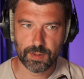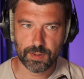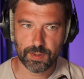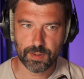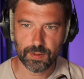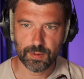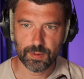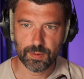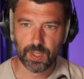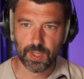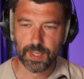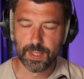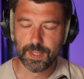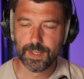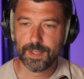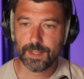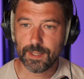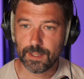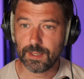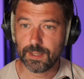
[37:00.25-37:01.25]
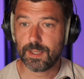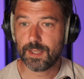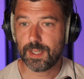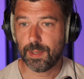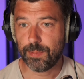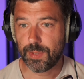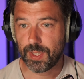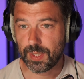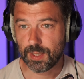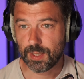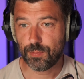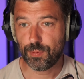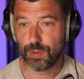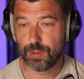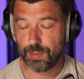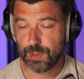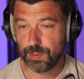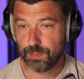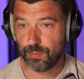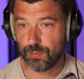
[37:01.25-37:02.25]
So this is something that will
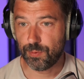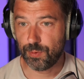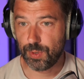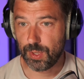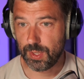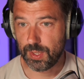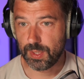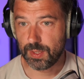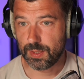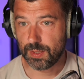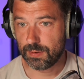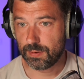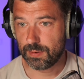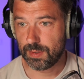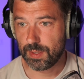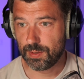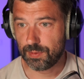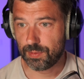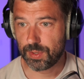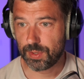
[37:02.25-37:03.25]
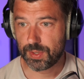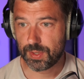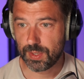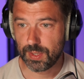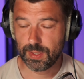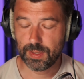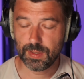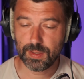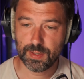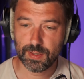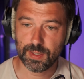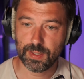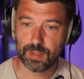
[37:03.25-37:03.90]
be really interesting, I